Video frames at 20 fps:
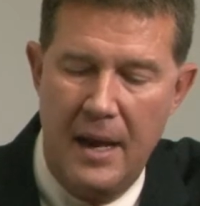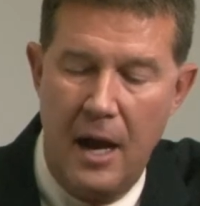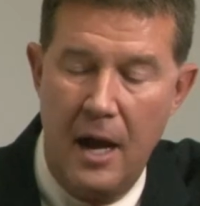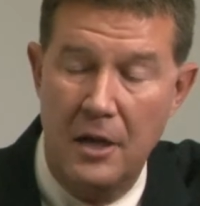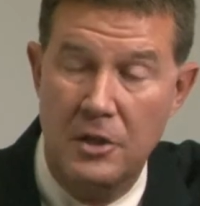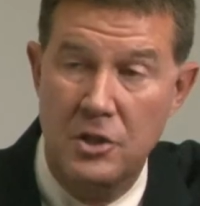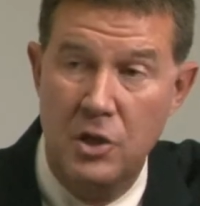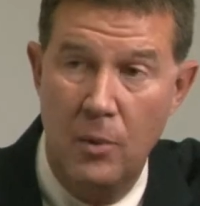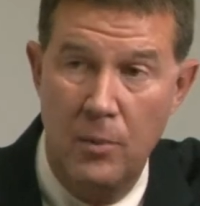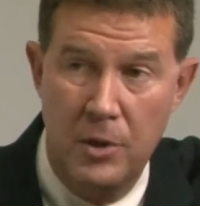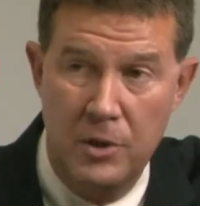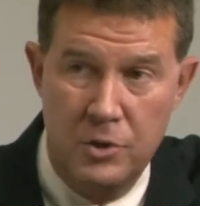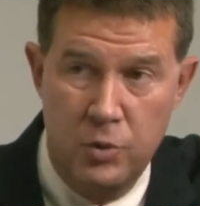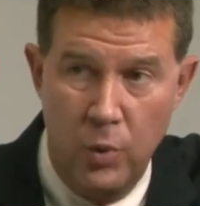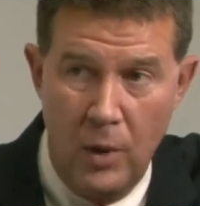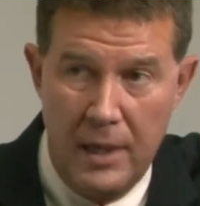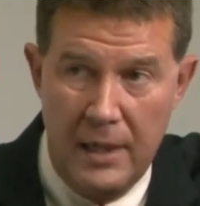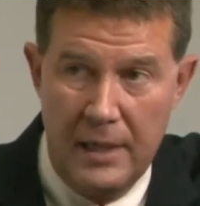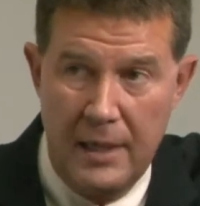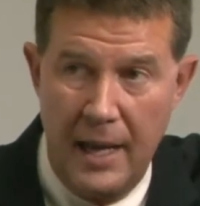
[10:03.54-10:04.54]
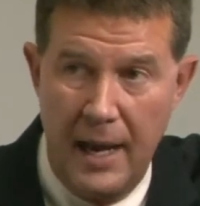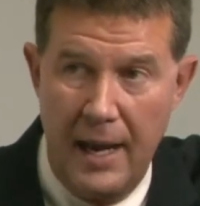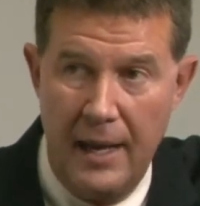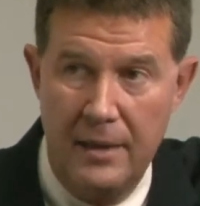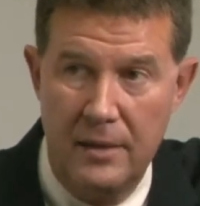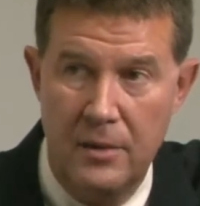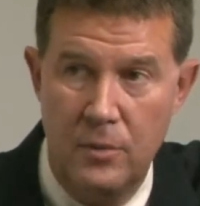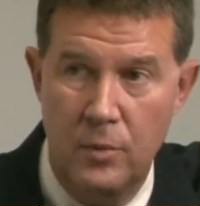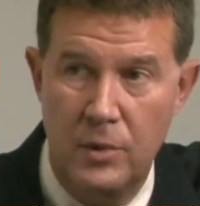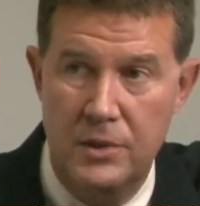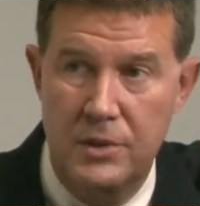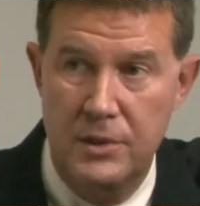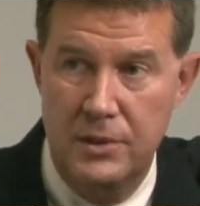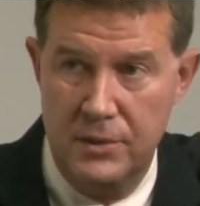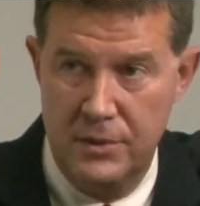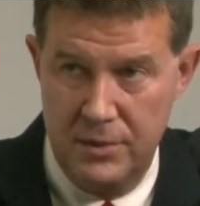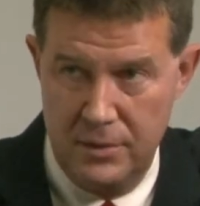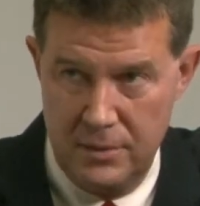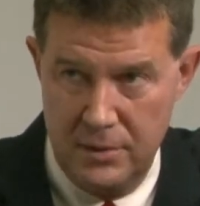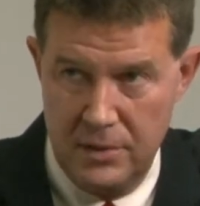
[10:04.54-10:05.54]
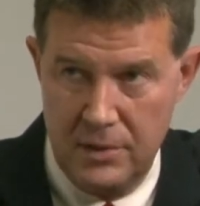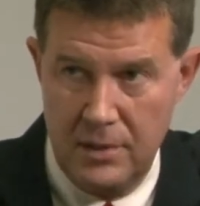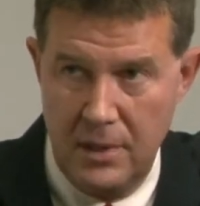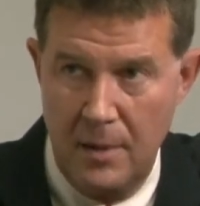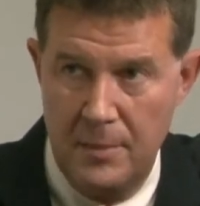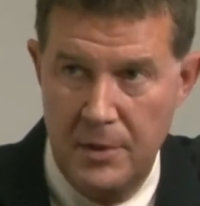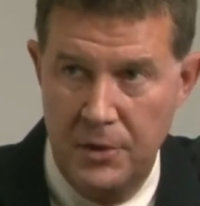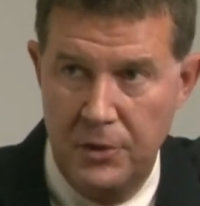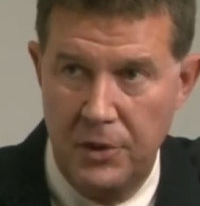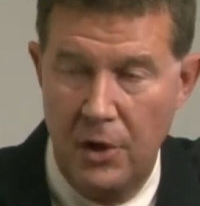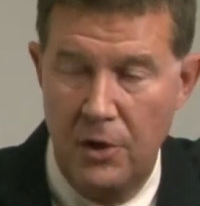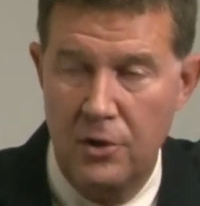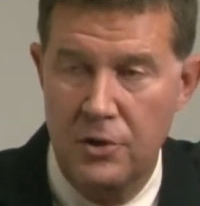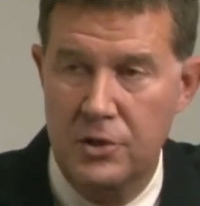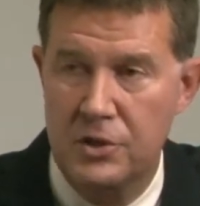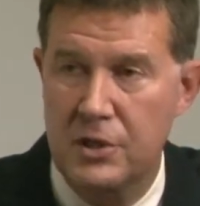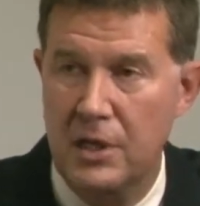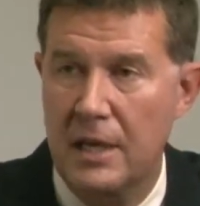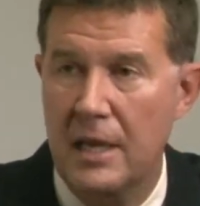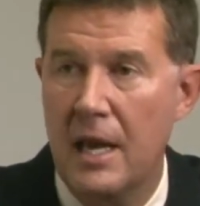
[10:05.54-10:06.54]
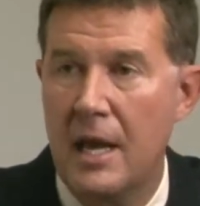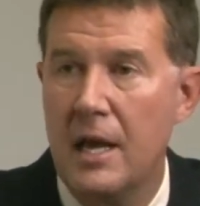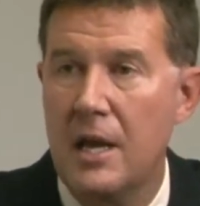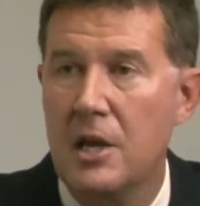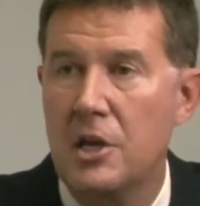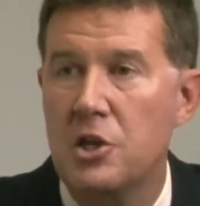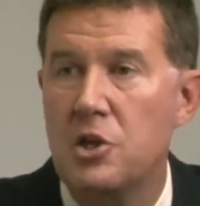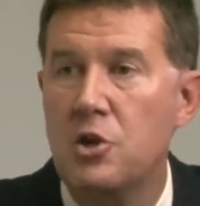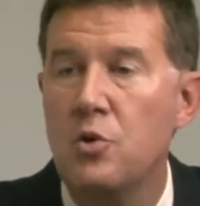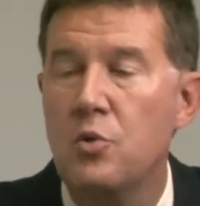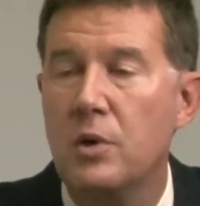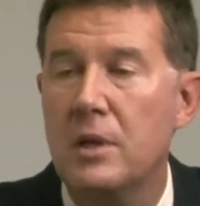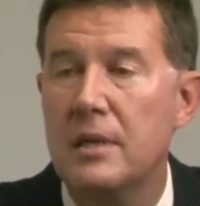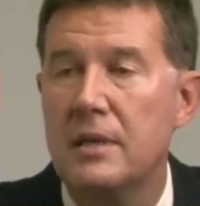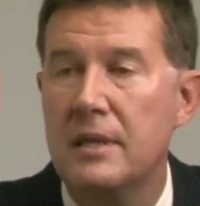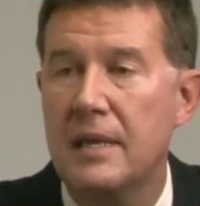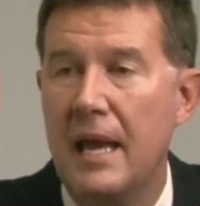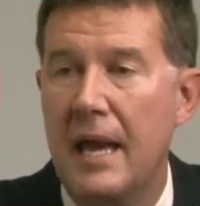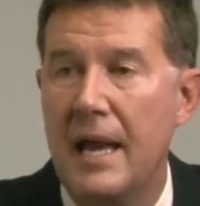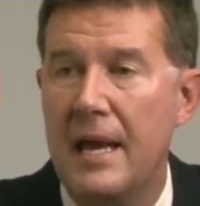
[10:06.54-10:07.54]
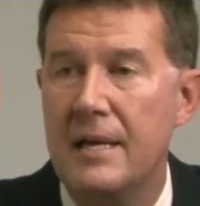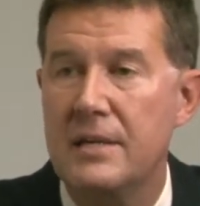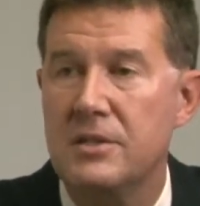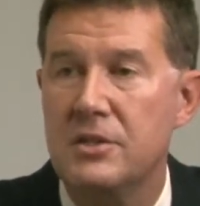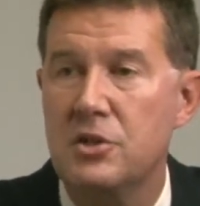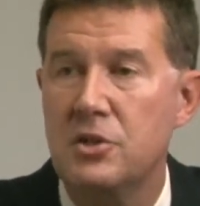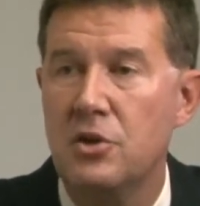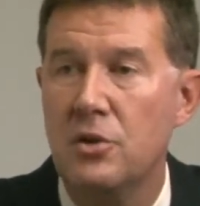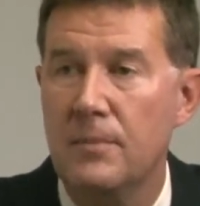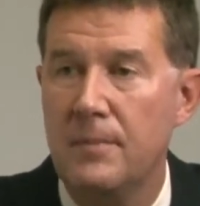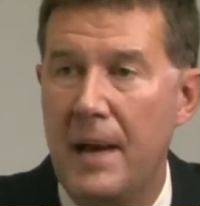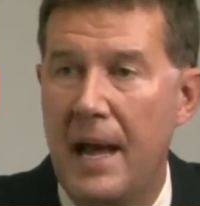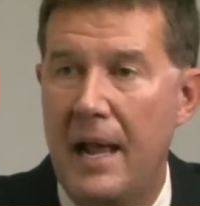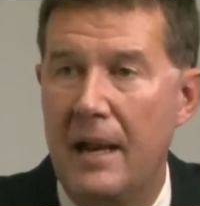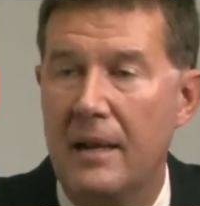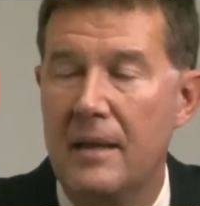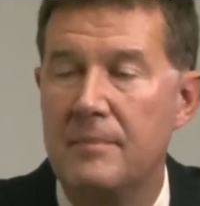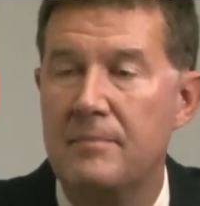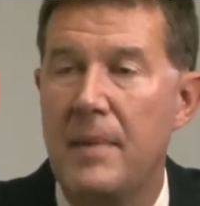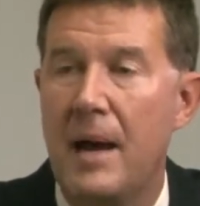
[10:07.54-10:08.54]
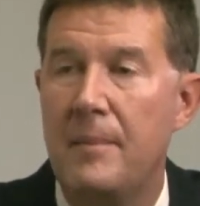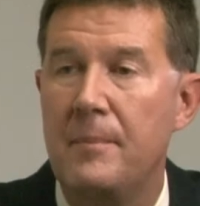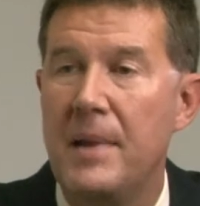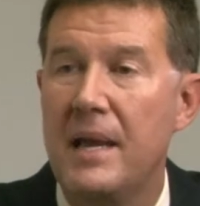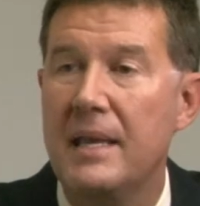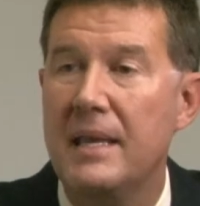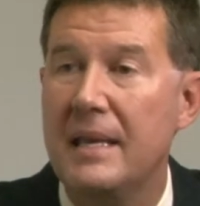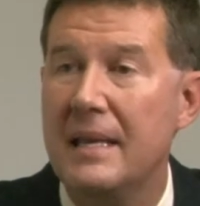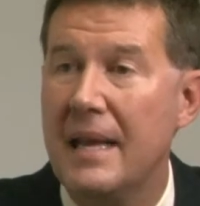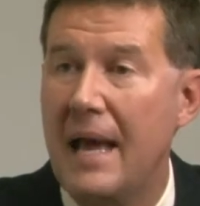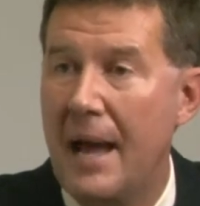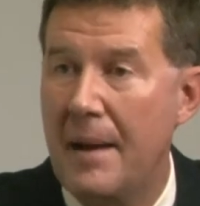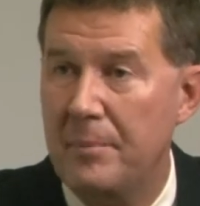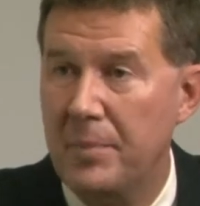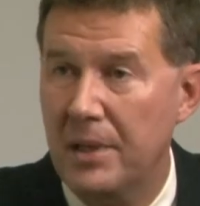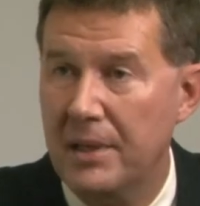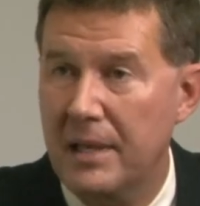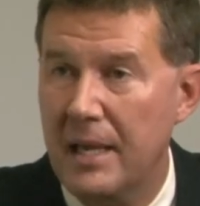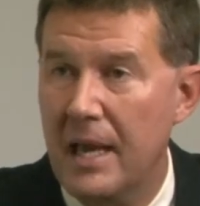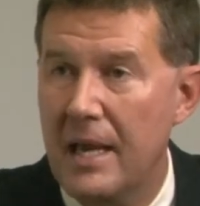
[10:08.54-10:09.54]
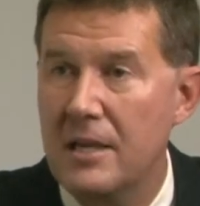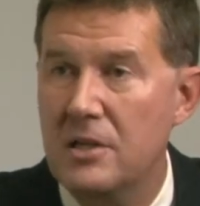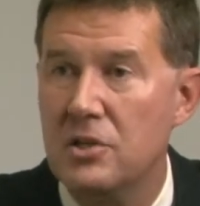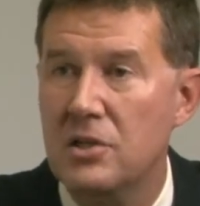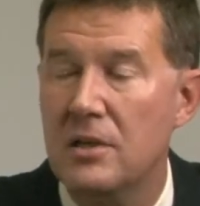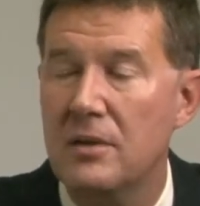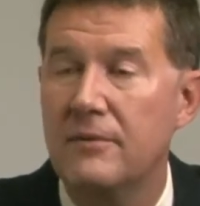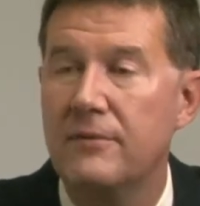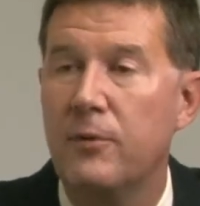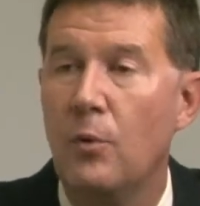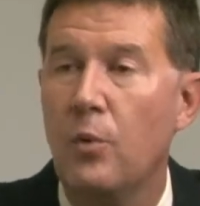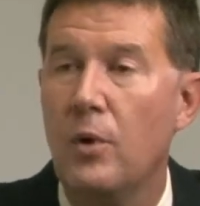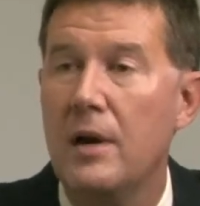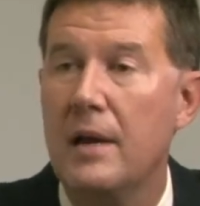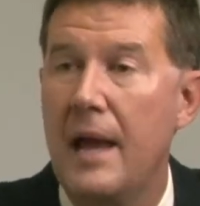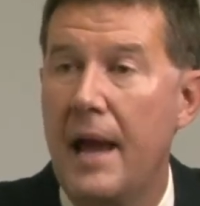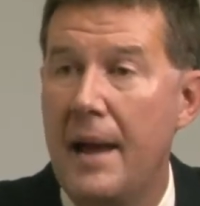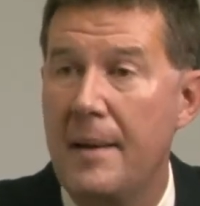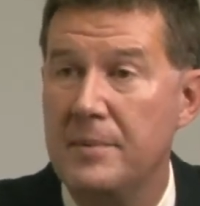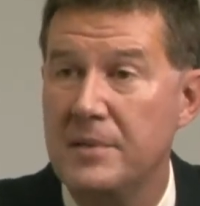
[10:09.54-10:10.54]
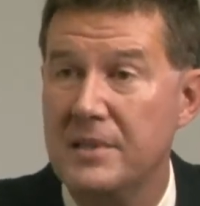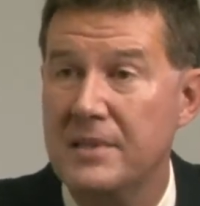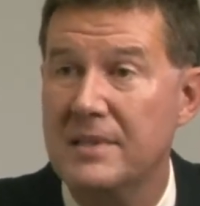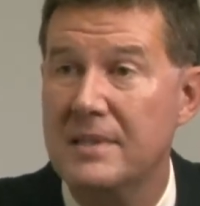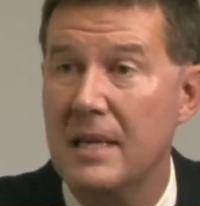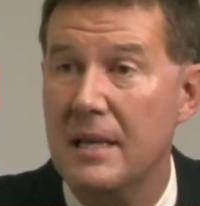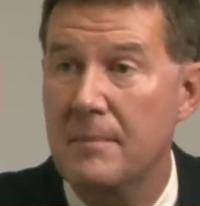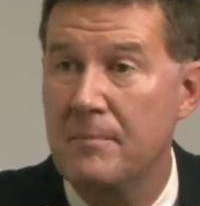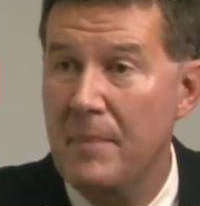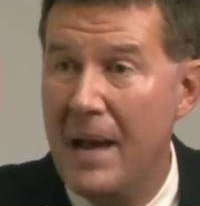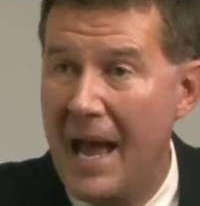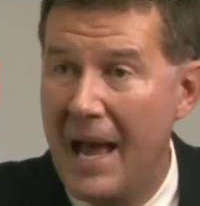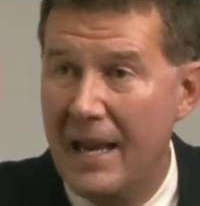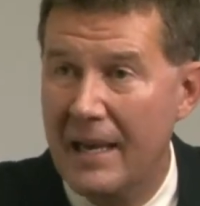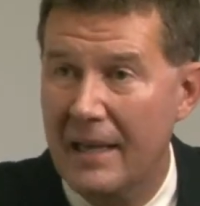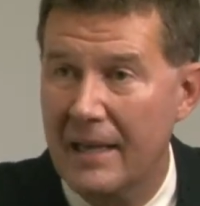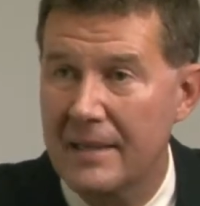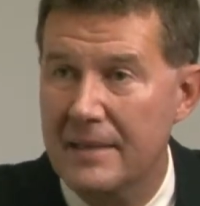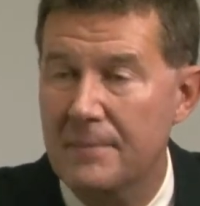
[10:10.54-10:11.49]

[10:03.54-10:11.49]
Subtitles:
October 29th, which is this coming Thursday, you can cast your ballot by making an application for an absentee ballot.